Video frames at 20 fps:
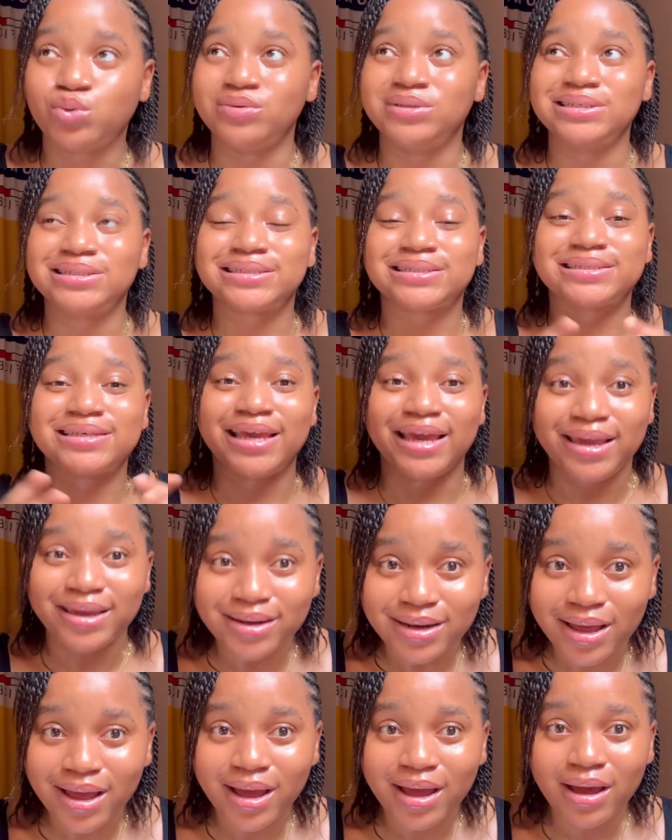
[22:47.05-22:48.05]
to the
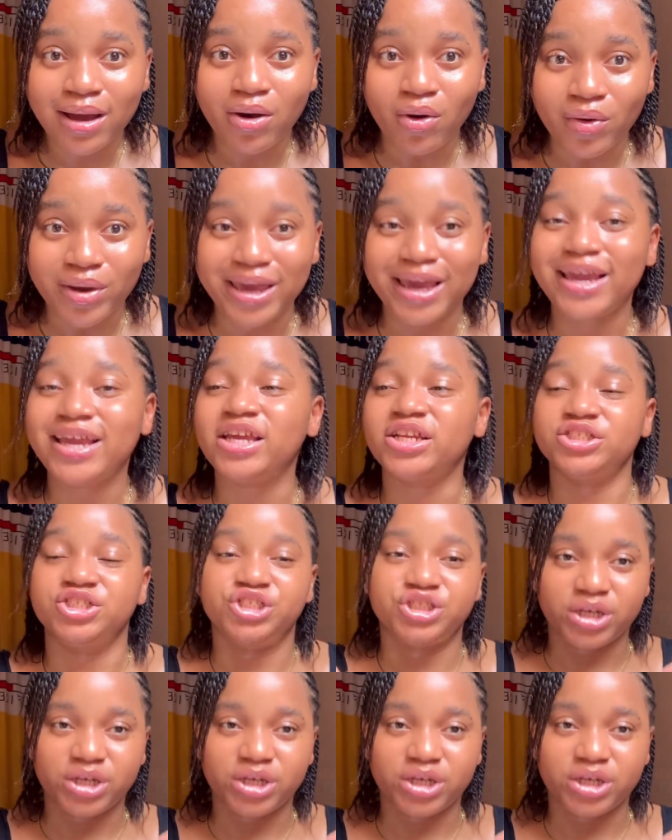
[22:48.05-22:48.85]
skin, okay, in